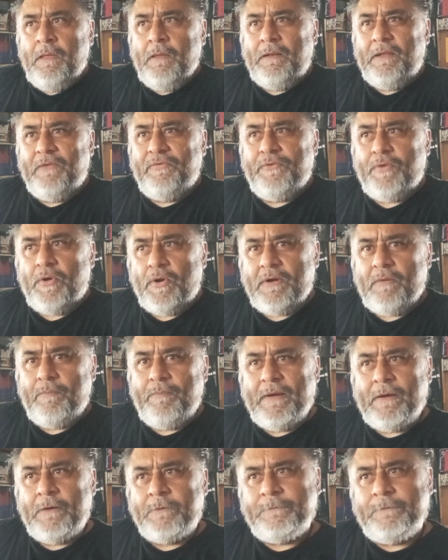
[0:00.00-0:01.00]
let's talk
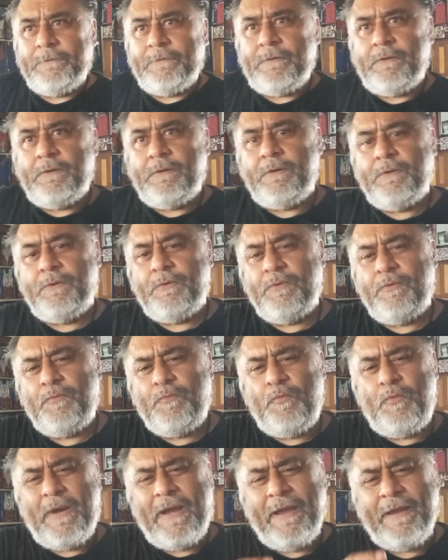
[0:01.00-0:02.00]
about
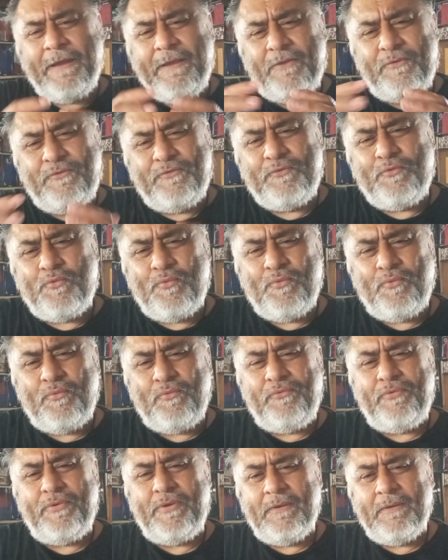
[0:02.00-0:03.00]
rank in schools.
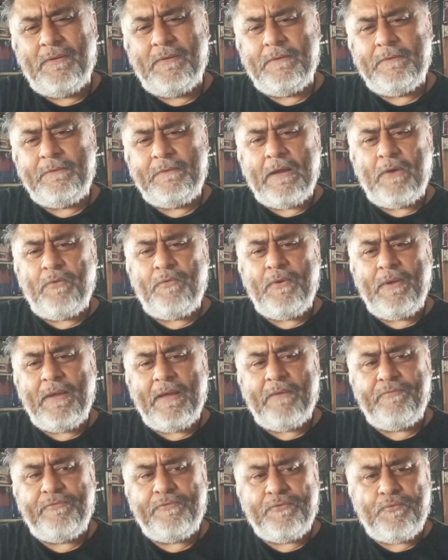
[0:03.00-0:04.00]
Now you
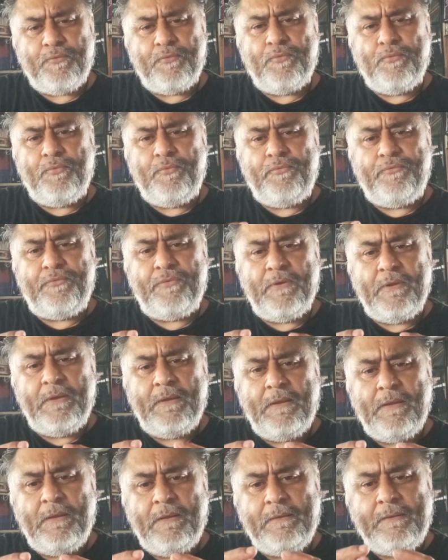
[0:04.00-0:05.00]
have schools
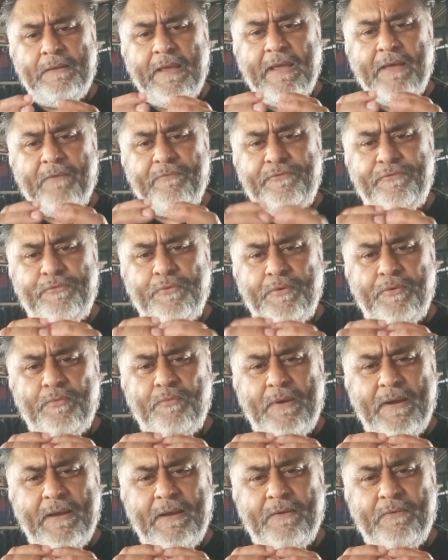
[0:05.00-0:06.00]
that have certain
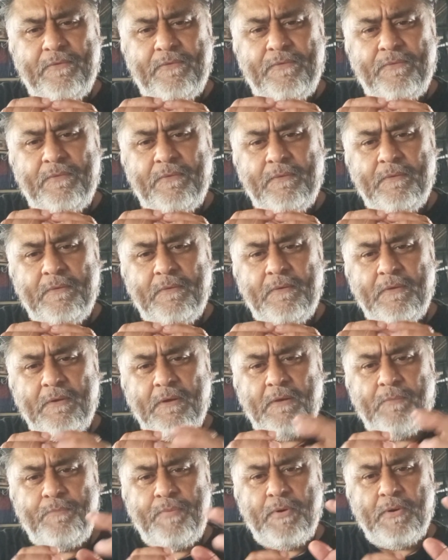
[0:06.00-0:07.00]
ranks
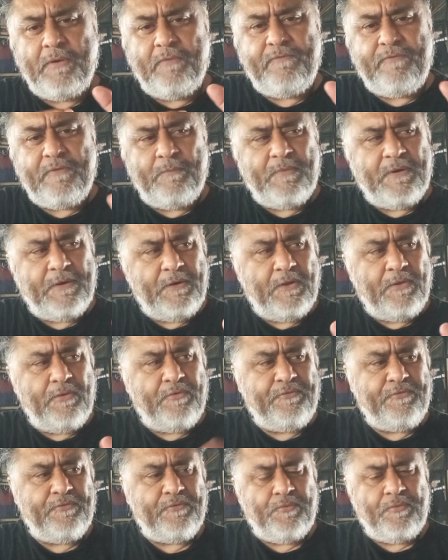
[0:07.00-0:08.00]
apart from another
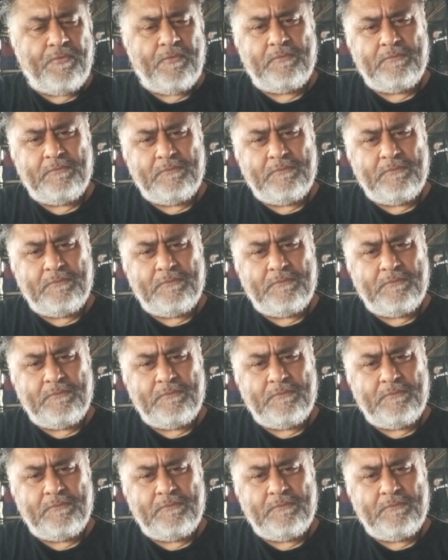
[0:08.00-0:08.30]
school.